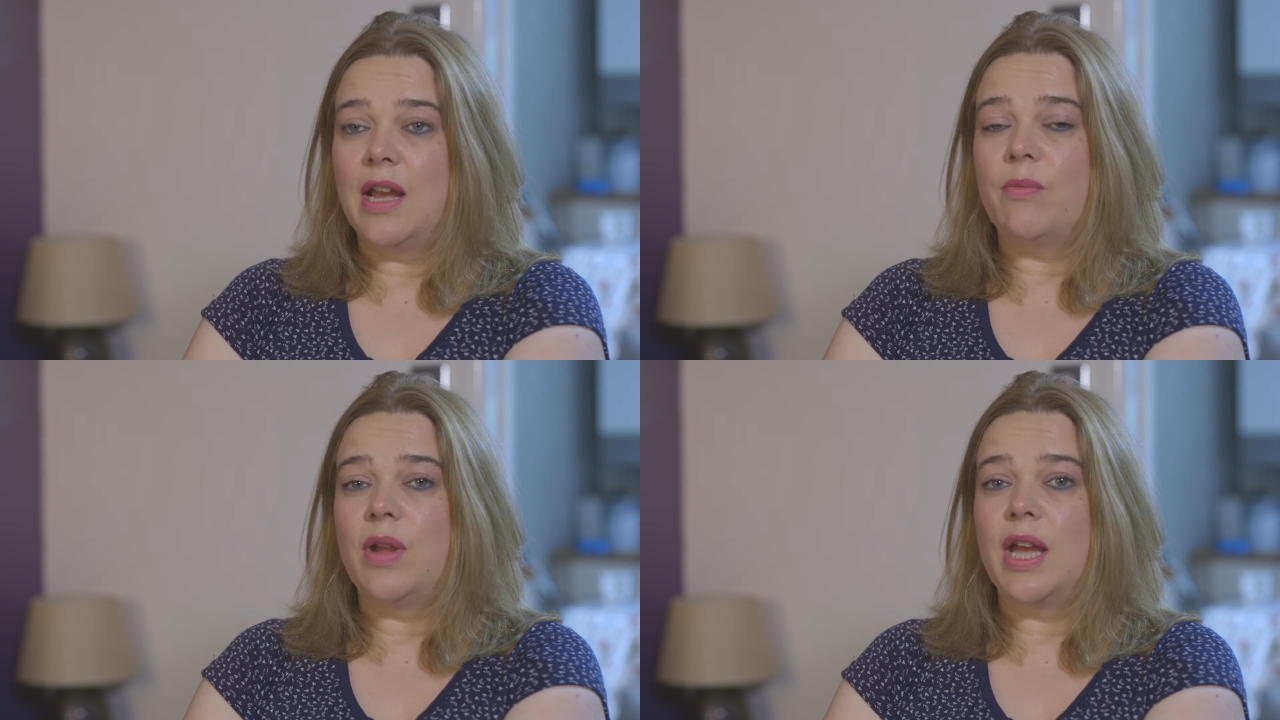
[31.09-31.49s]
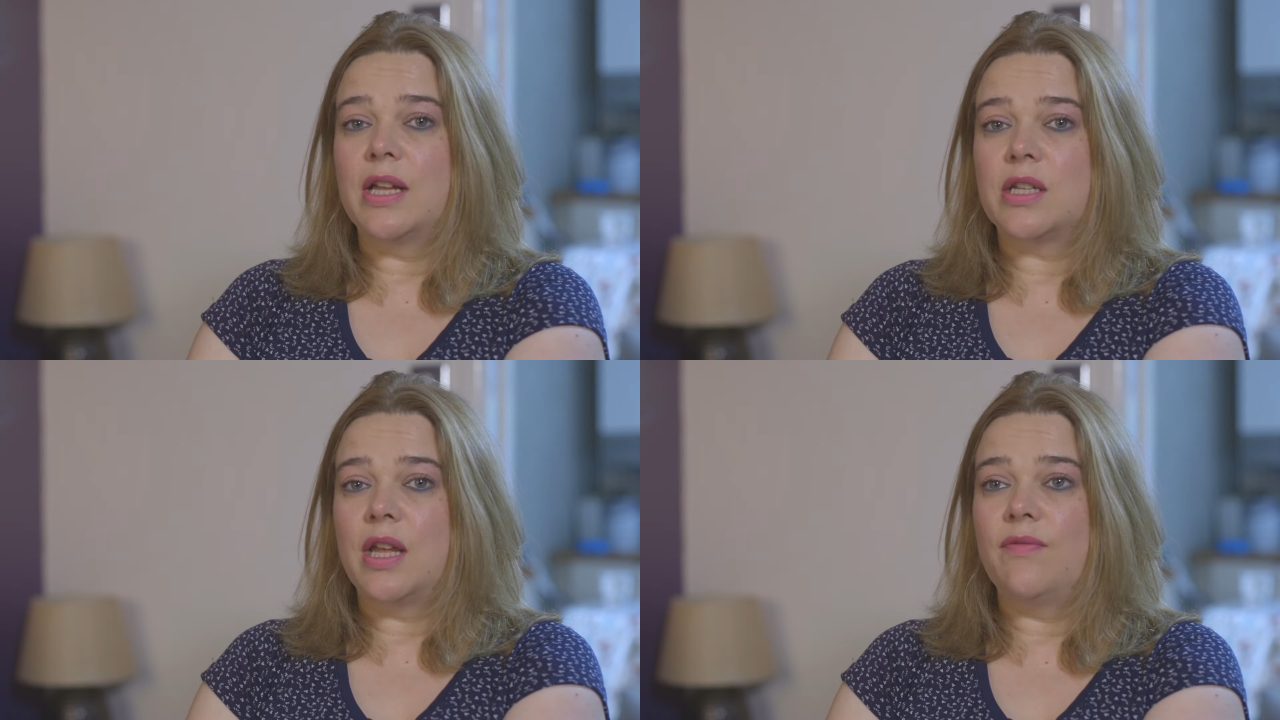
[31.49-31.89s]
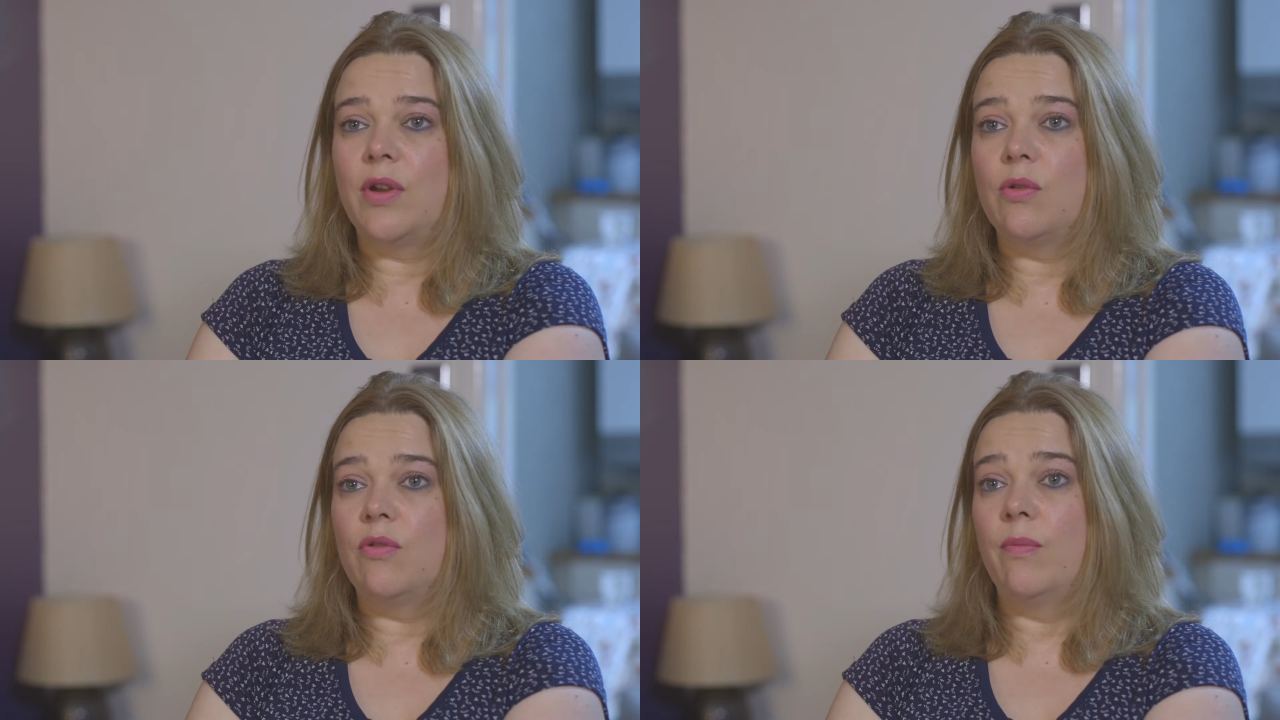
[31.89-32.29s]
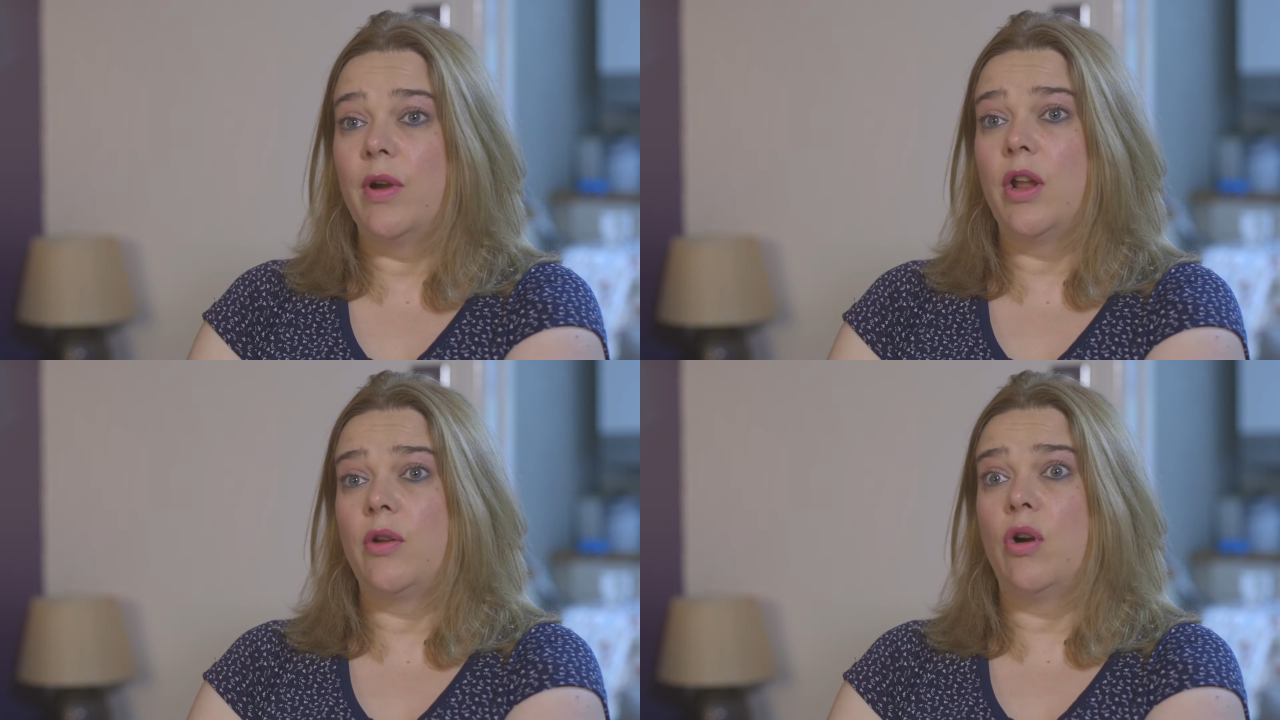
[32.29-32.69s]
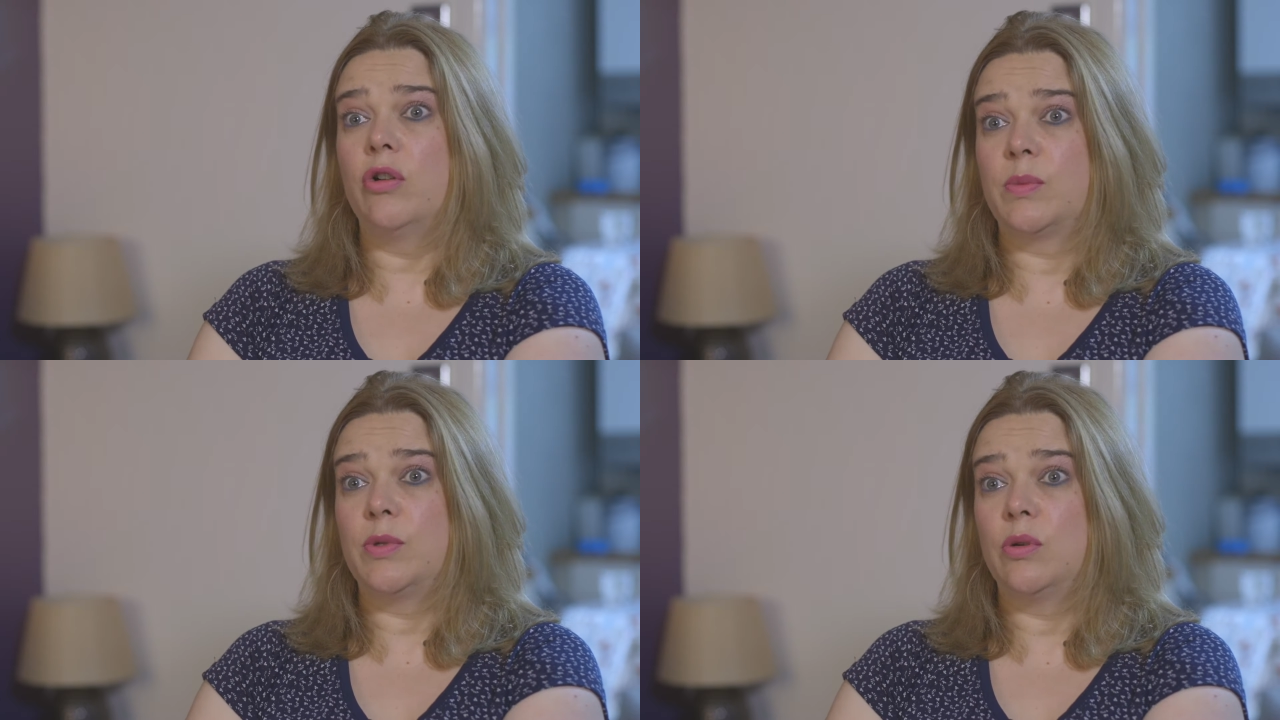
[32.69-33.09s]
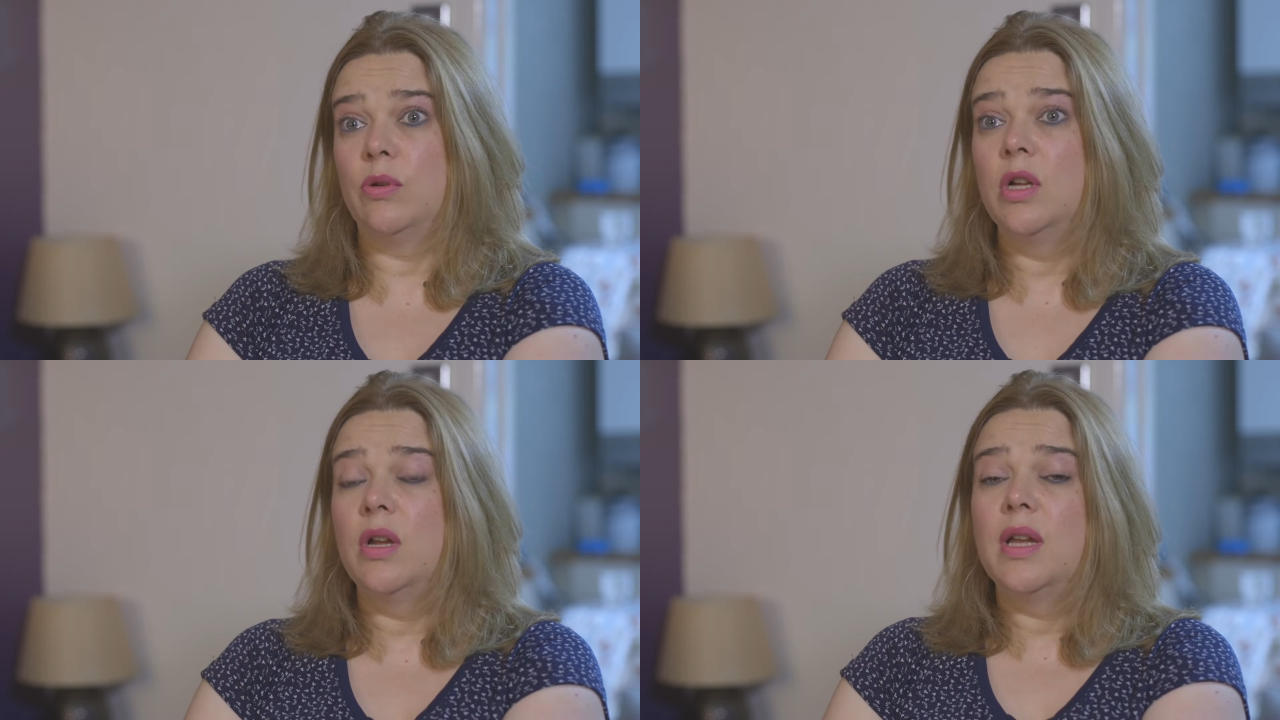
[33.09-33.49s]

and we had a phone call from our local hospital